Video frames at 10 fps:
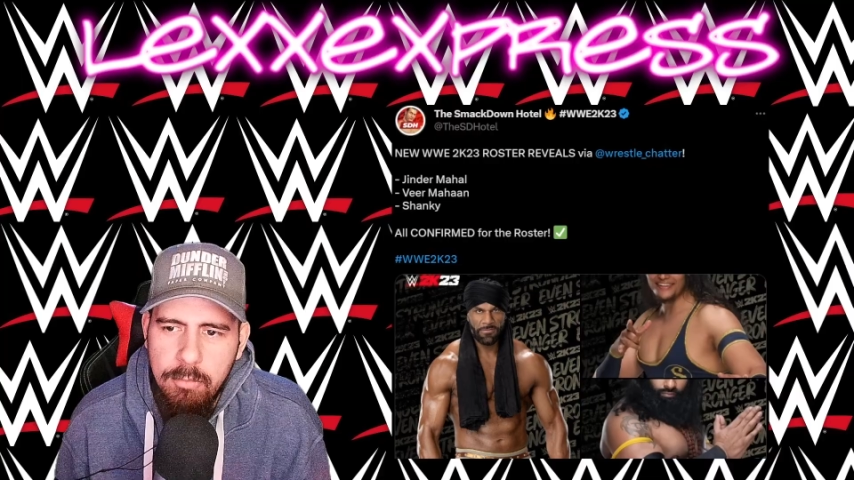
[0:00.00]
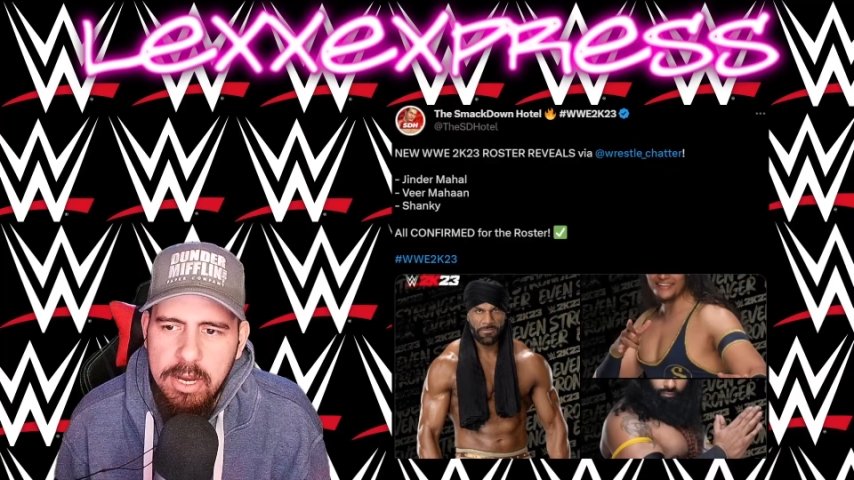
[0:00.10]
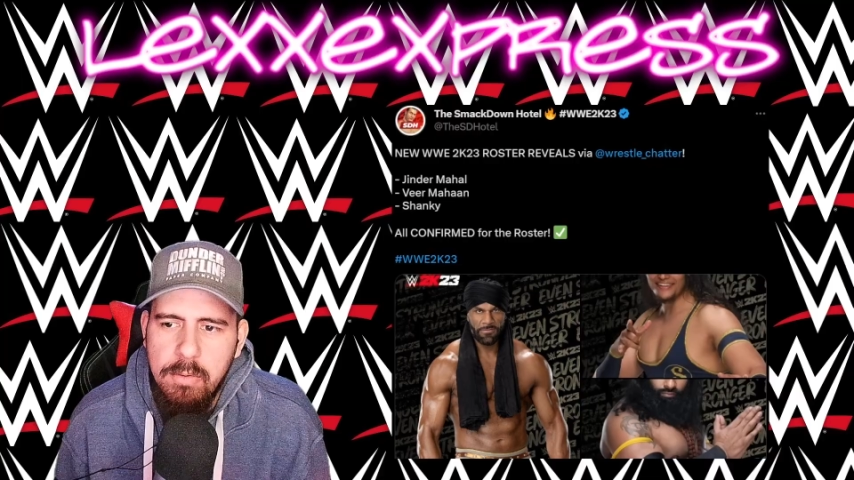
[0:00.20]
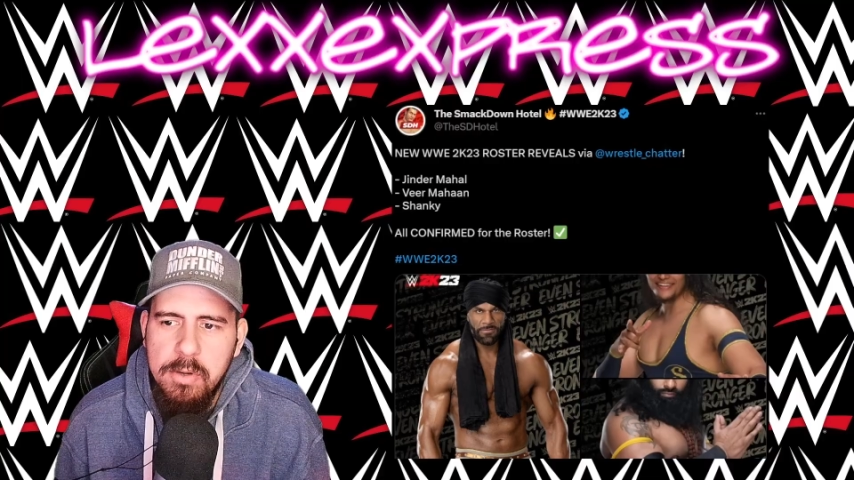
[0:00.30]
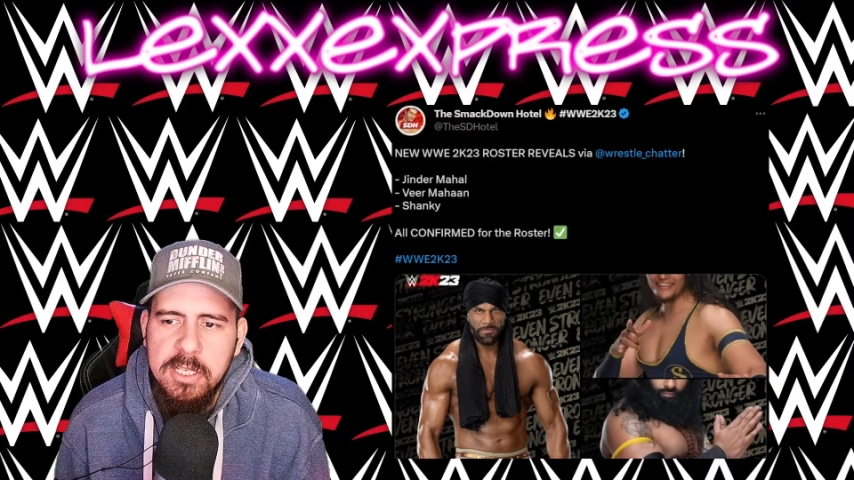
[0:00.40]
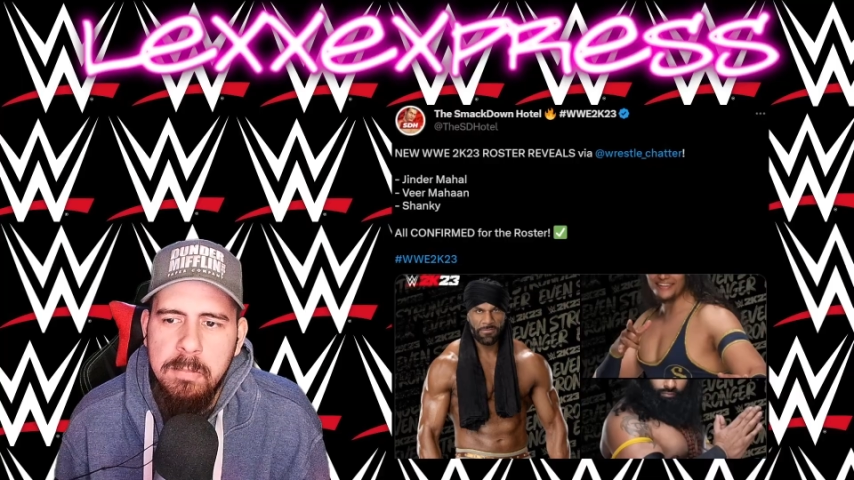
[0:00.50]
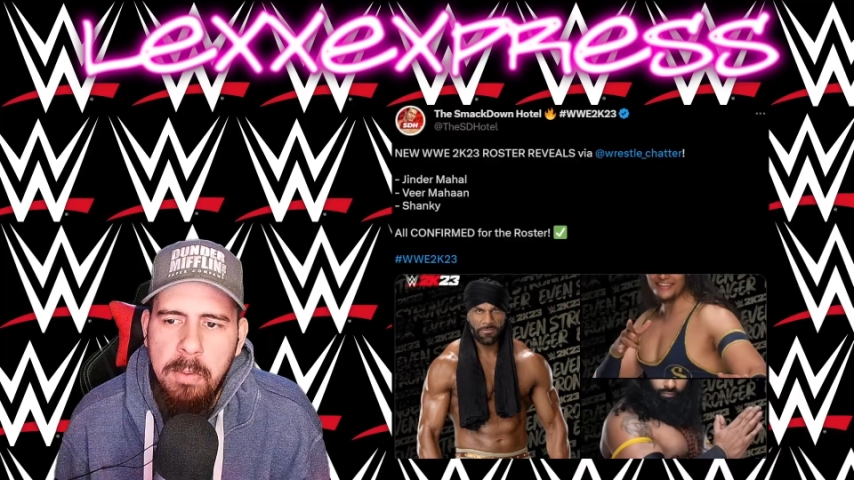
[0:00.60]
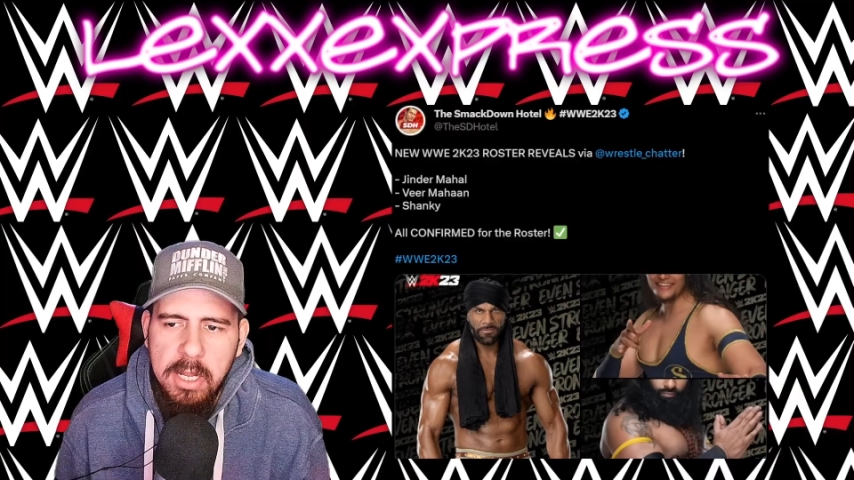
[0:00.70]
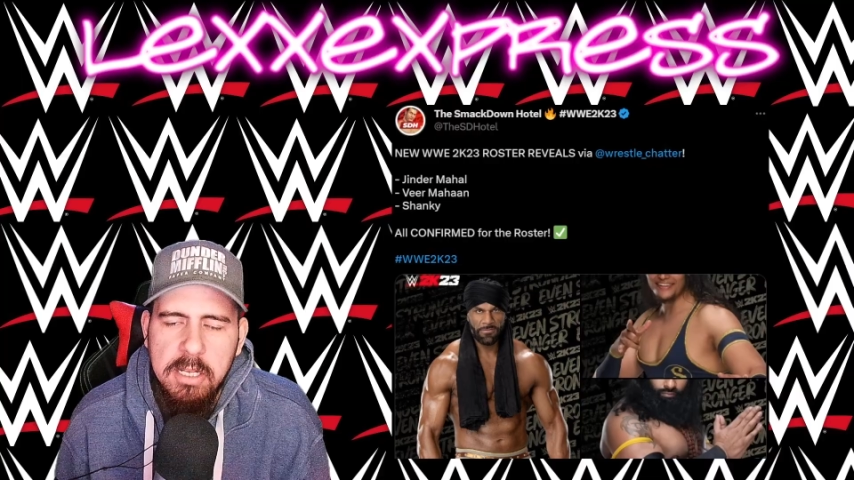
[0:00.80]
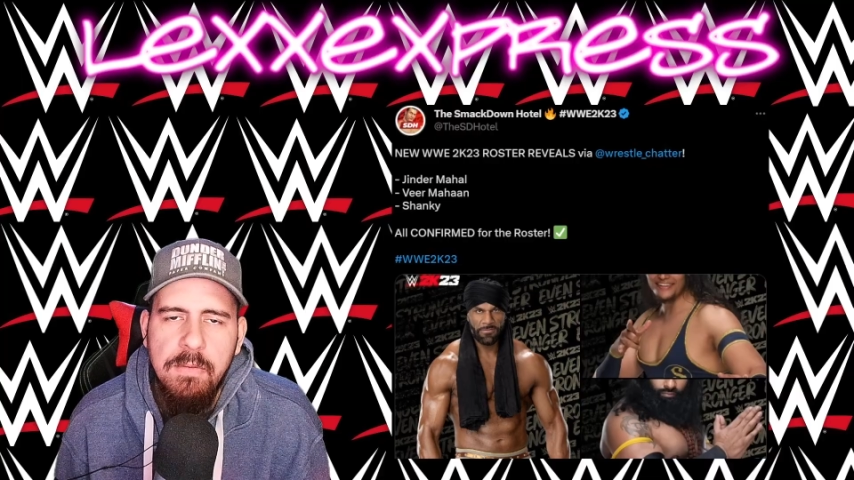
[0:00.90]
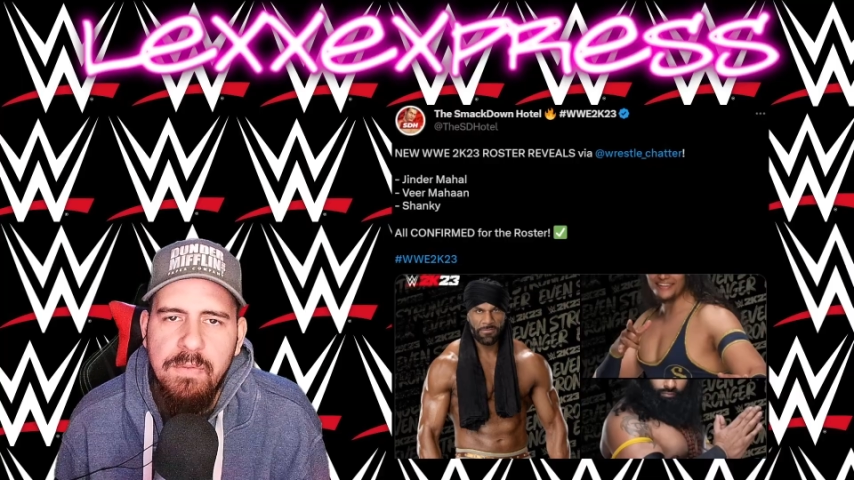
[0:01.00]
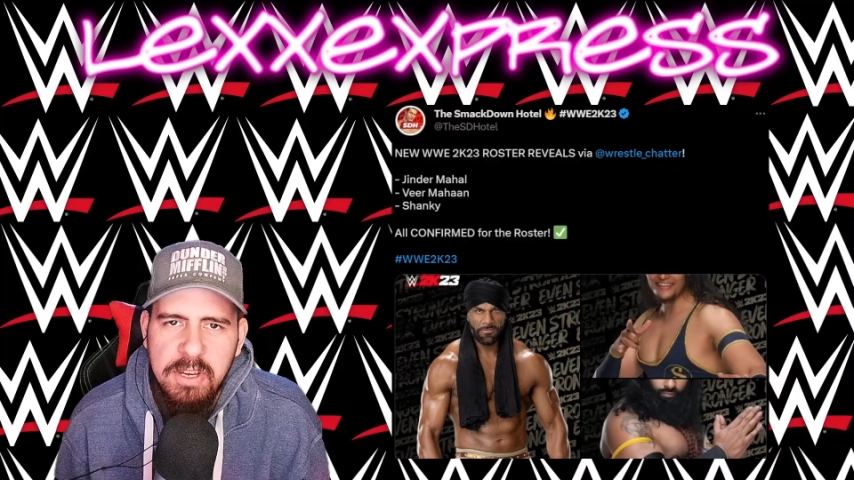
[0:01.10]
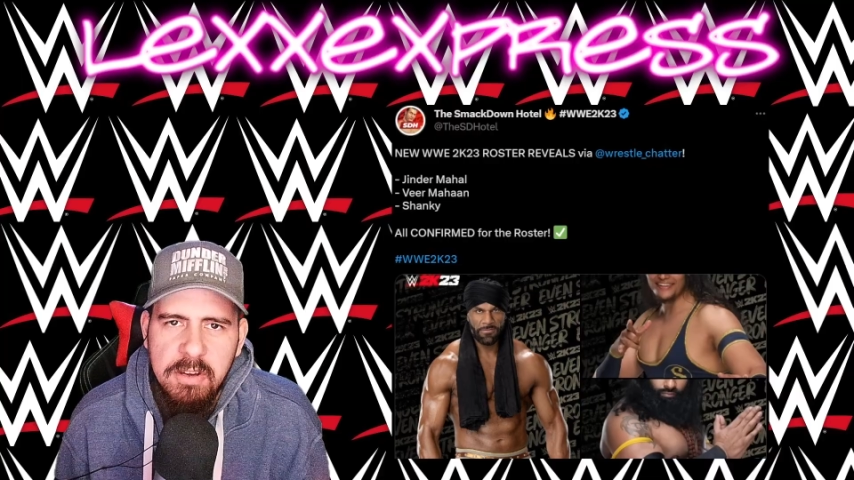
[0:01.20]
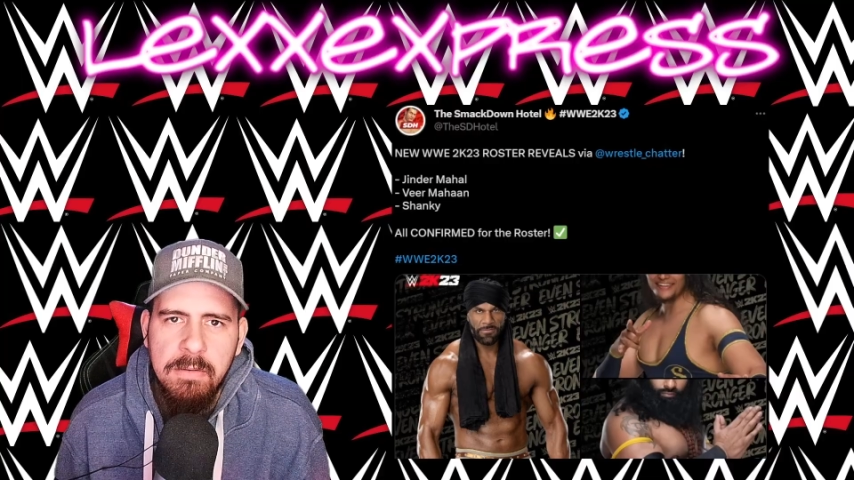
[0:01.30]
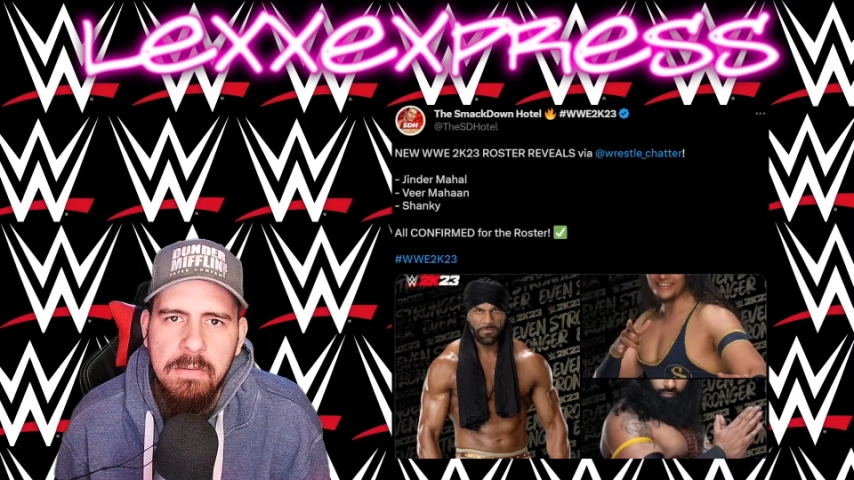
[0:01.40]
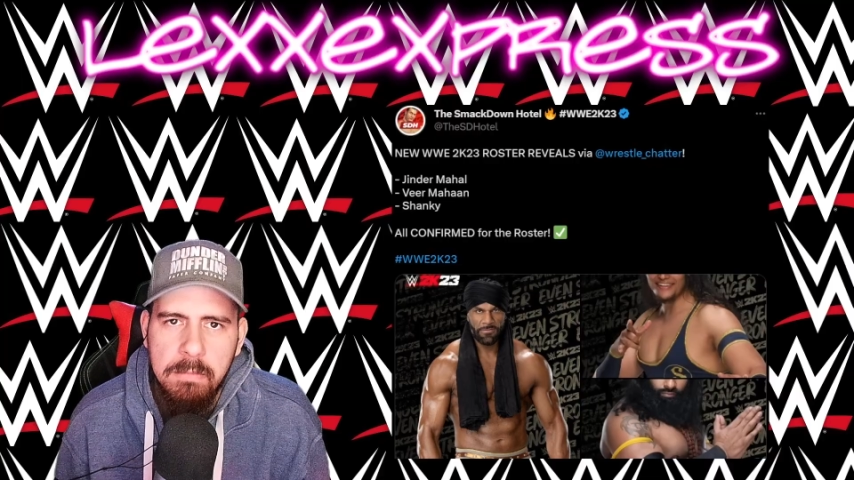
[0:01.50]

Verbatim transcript: right? We expected Veer